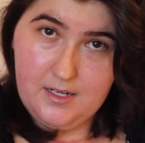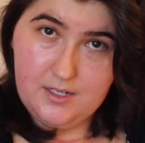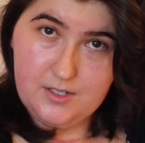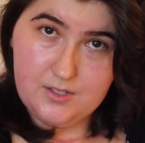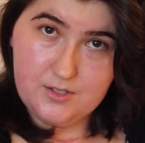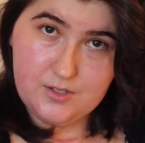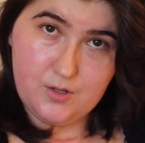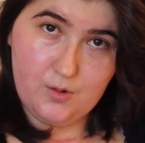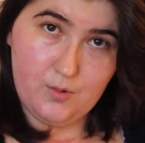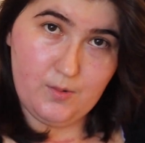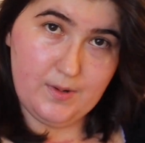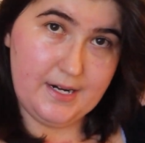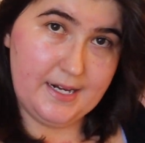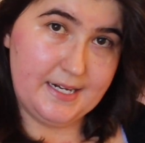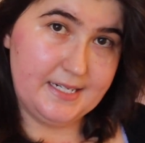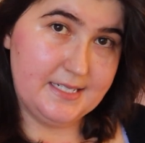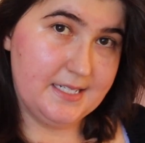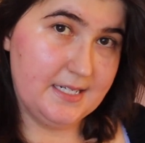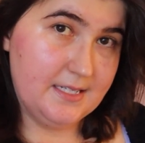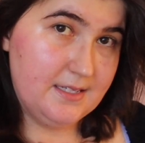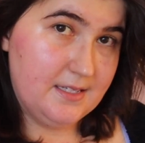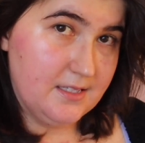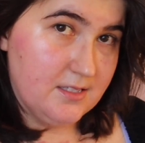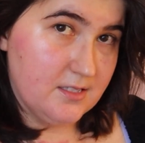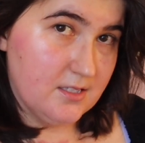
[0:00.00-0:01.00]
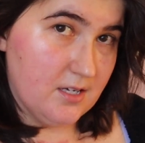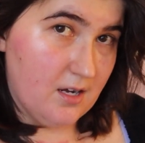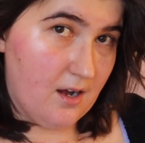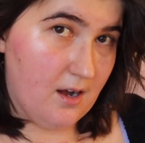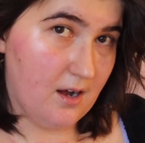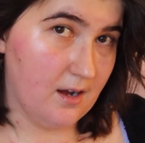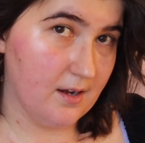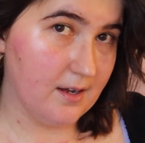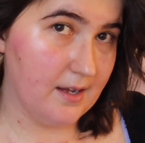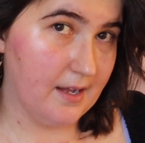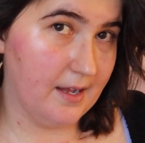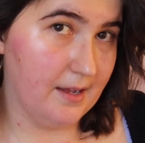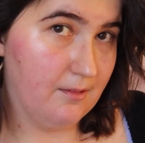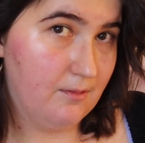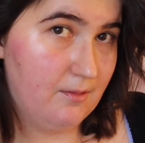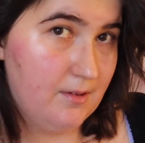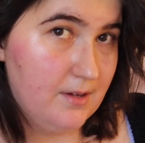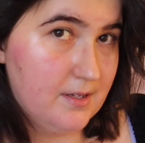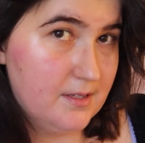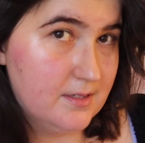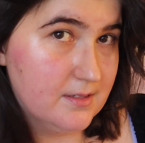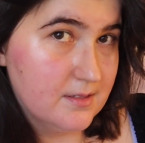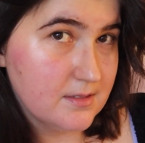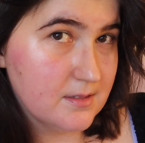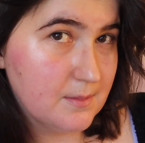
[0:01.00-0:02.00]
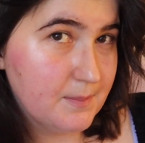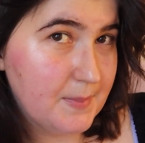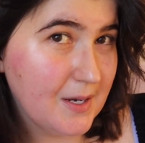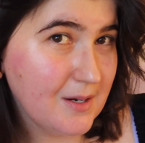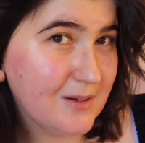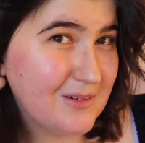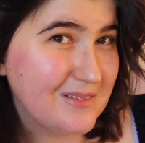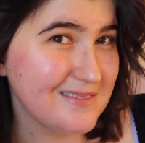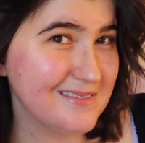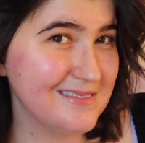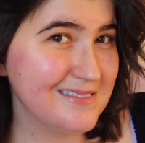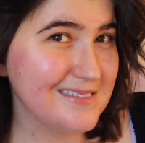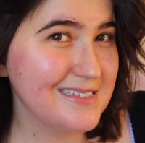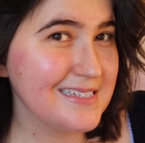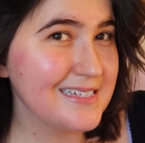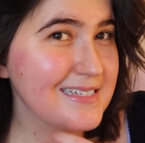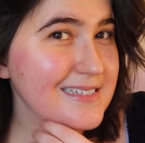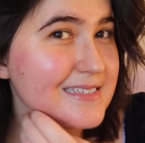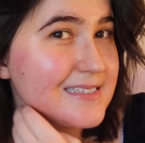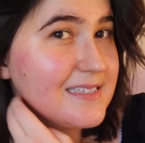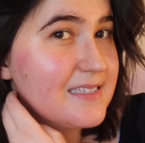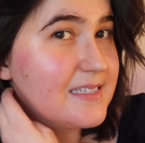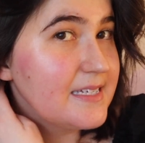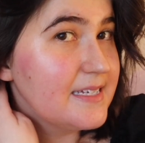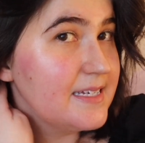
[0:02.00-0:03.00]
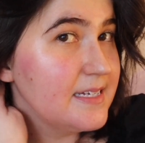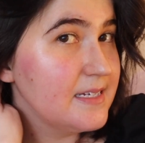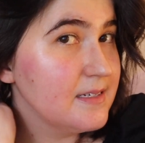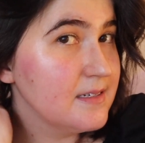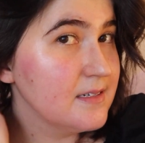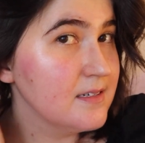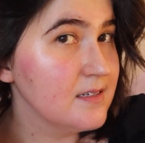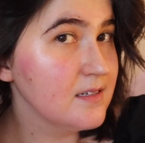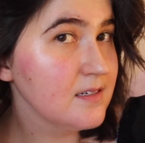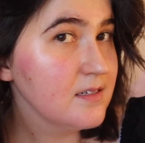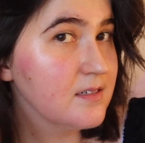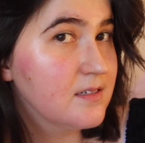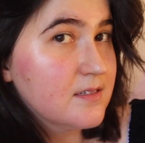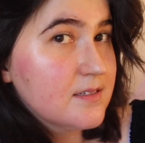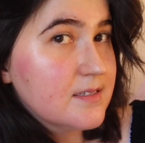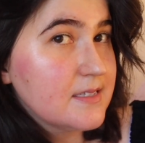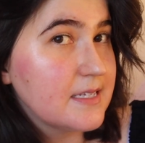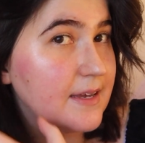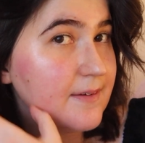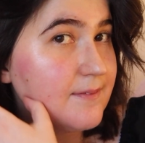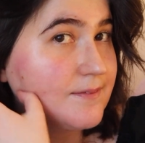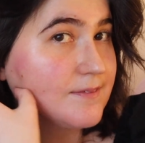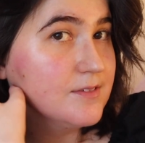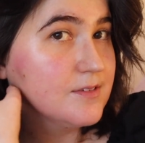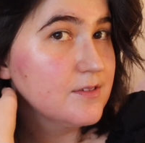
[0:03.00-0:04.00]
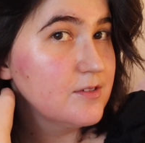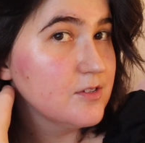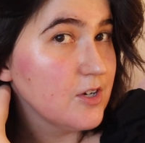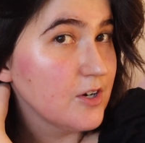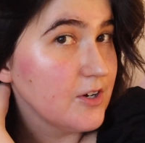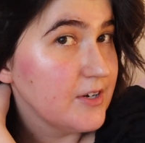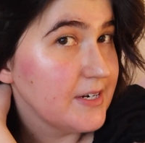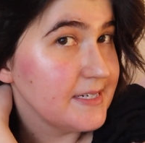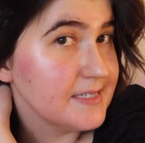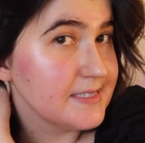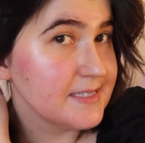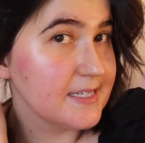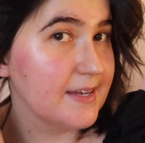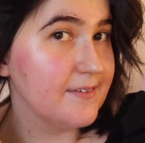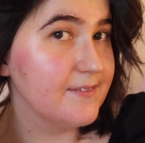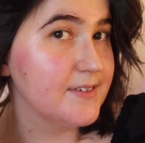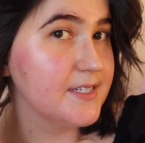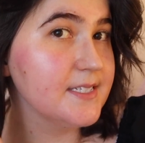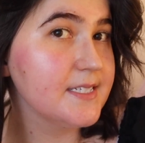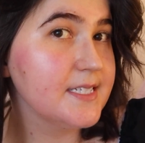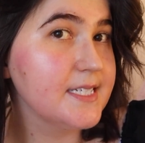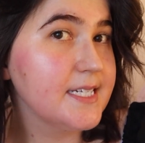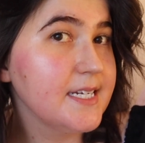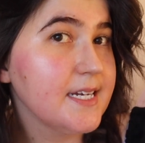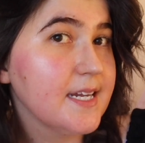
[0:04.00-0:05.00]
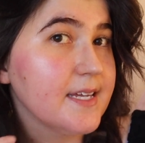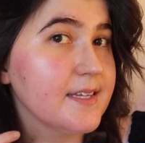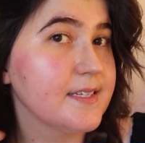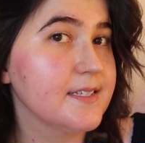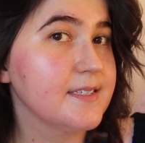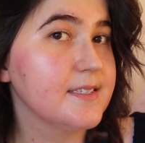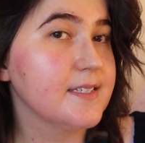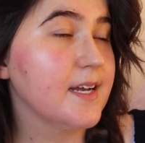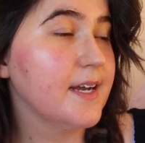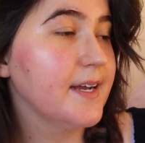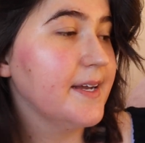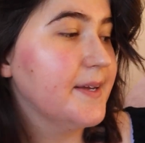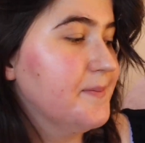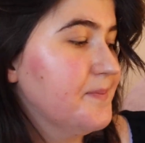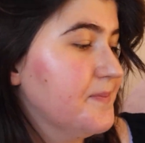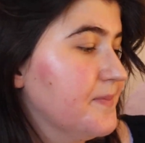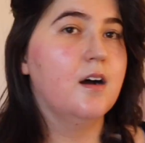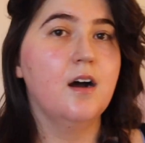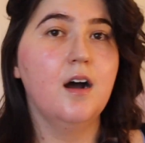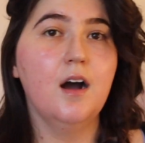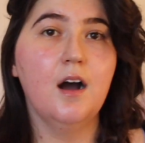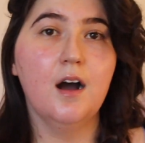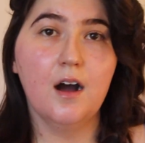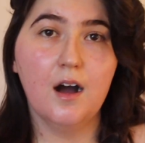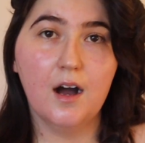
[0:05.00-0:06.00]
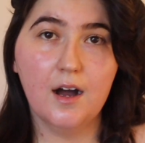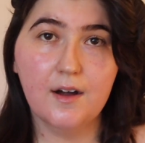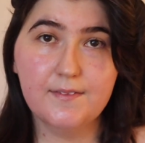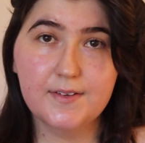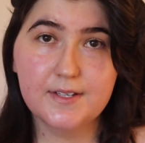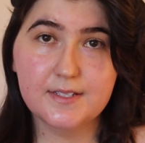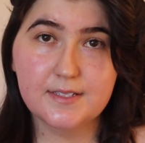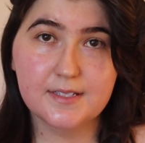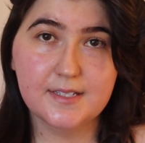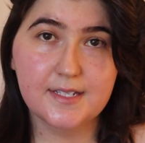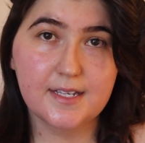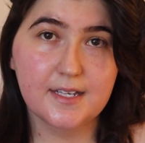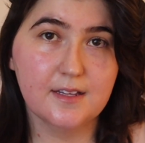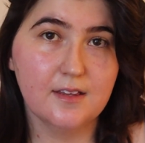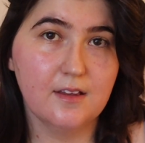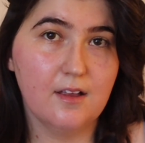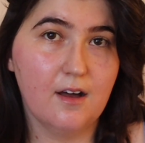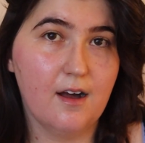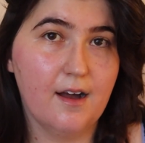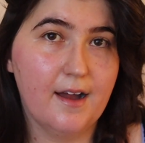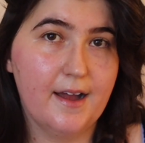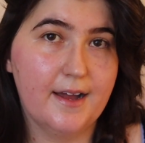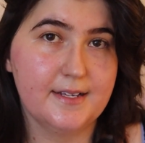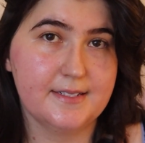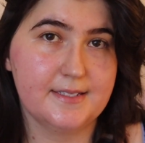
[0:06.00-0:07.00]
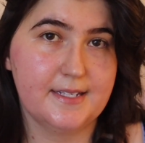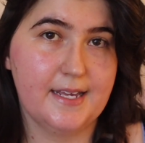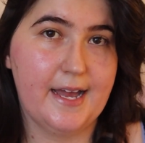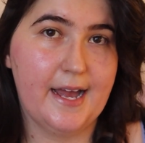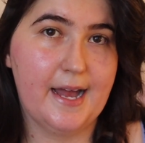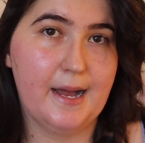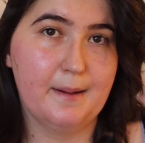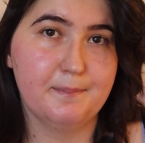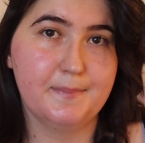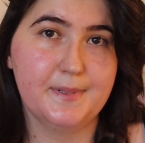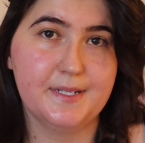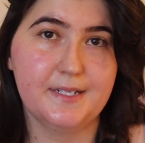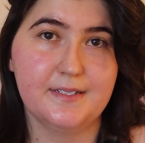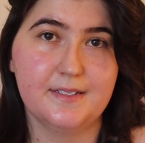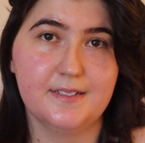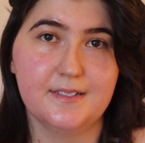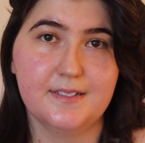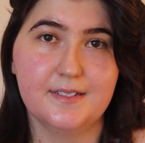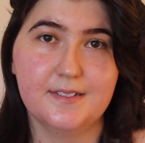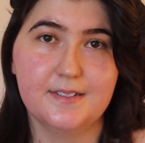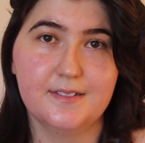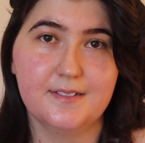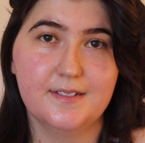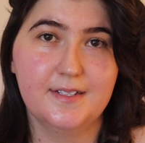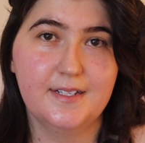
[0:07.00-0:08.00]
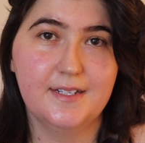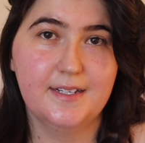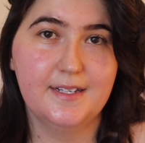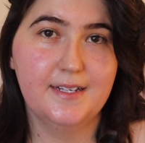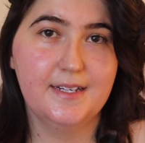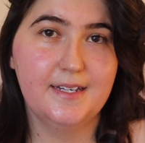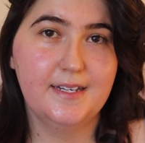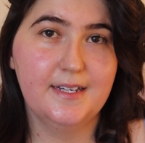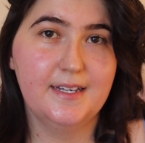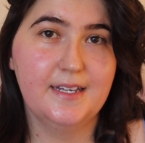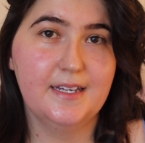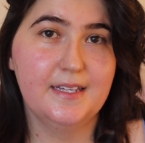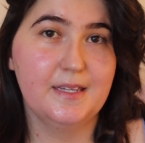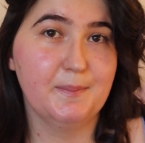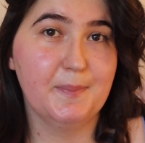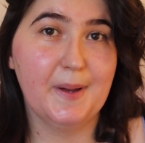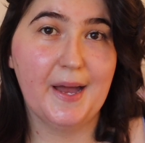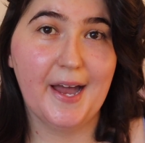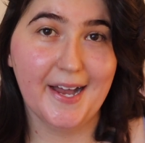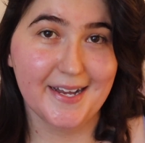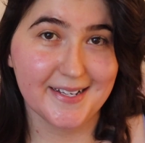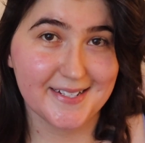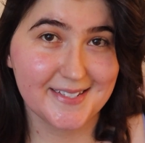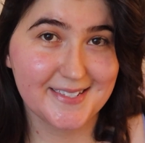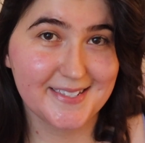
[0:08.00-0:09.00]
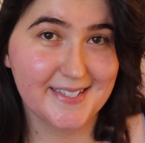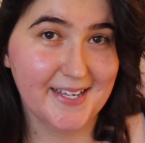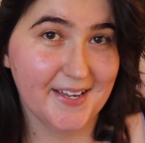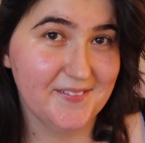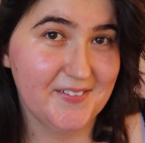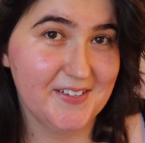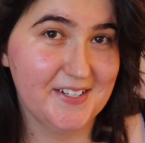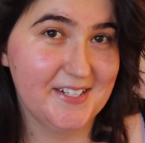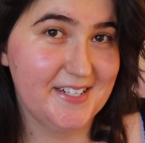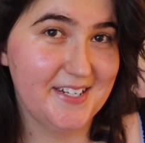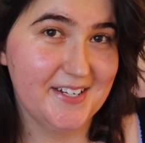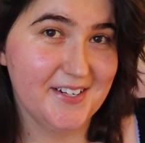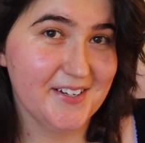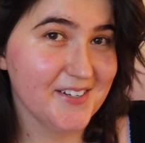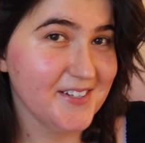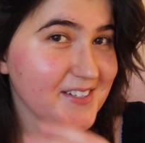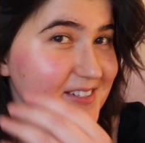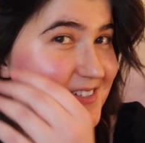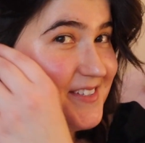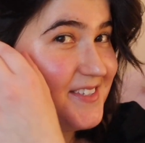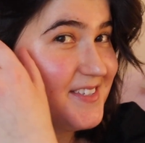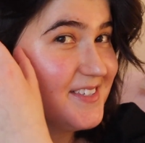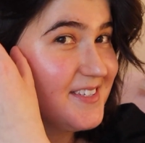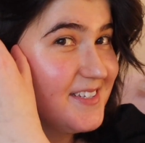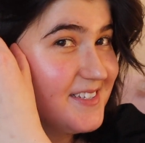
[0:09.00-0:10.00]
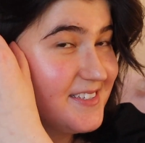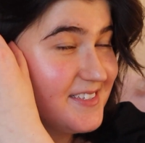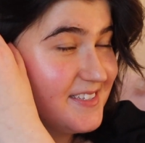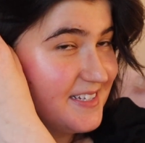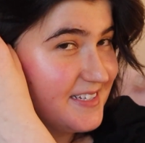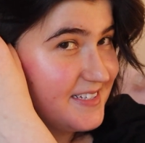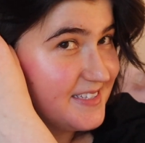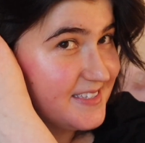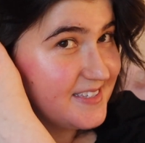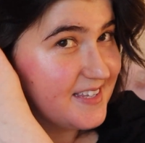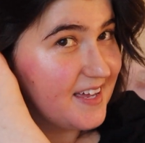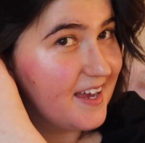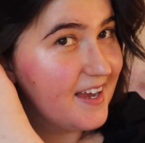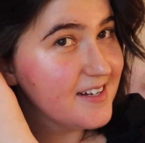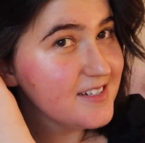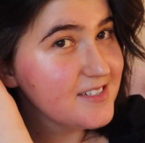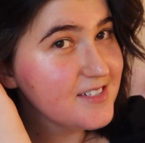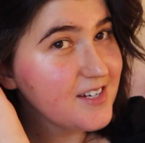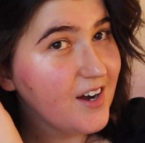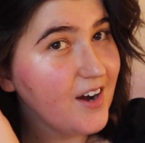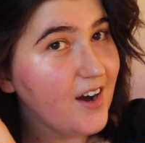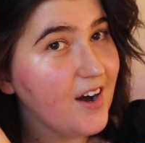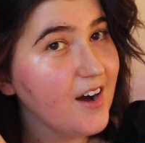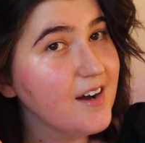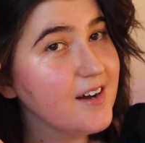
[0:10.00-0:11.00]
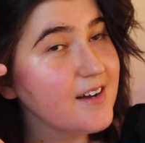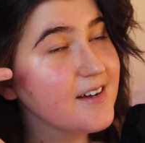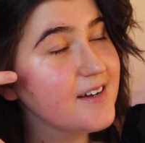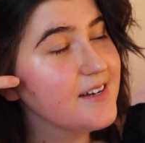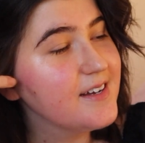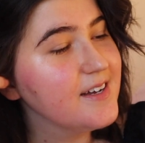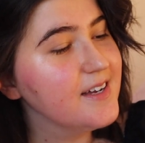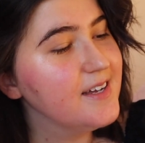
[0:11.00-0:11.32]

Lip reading: So when I did the talk, I was about 16, turning 17 at the time. Obviously a lot has happened in the past 7 years since that talk,